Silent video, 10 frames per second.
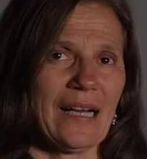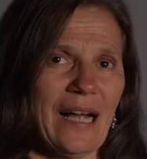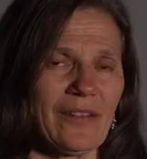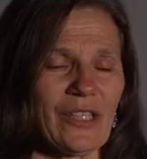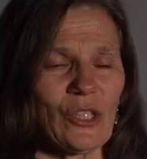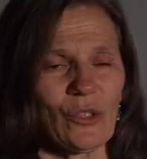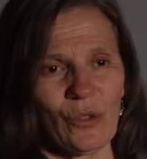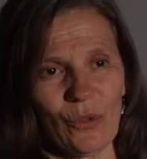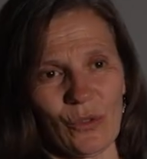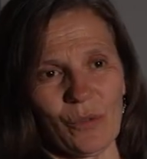I think to
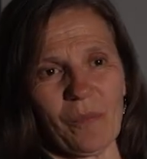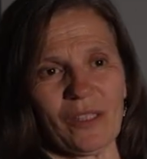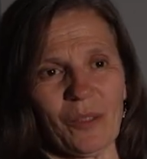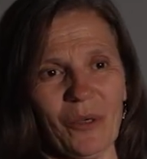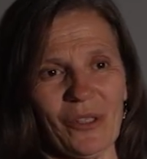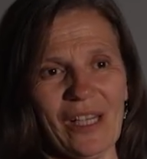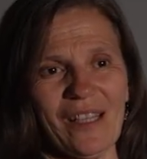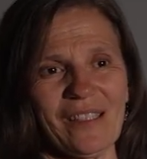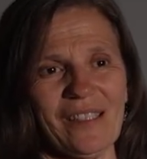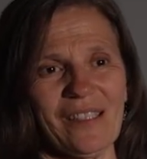use
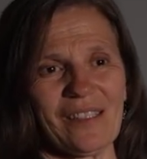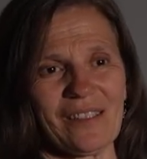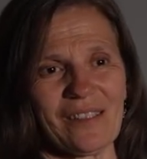multimodality